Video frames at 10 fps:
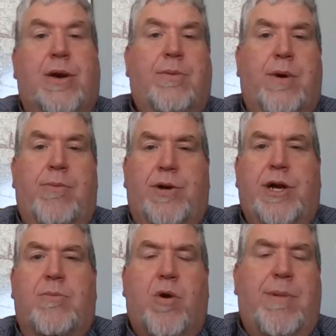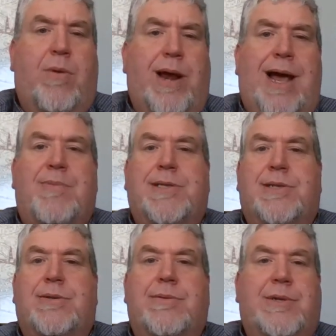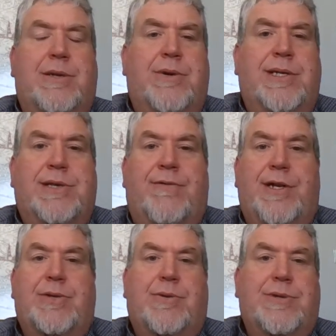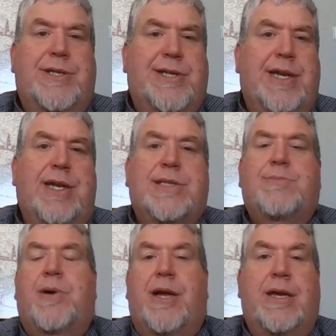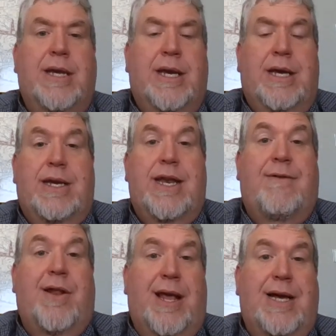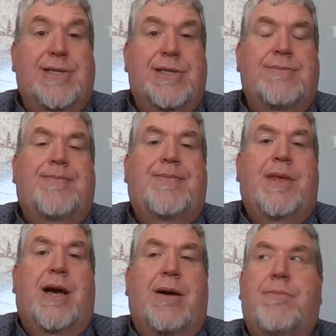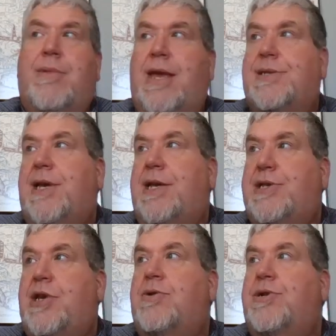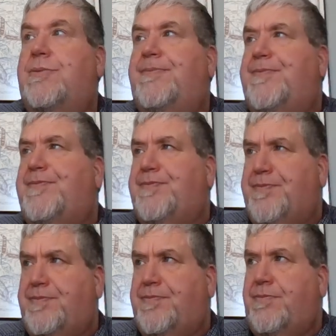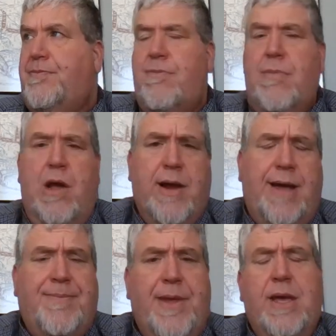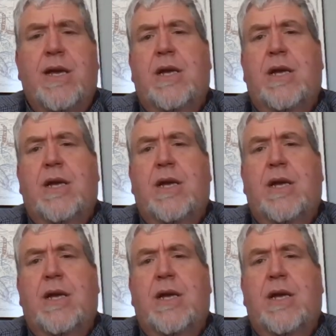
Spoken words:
and we'll talk more about what happens to his eventual descendants, but nevertheless, he's huge. Okay,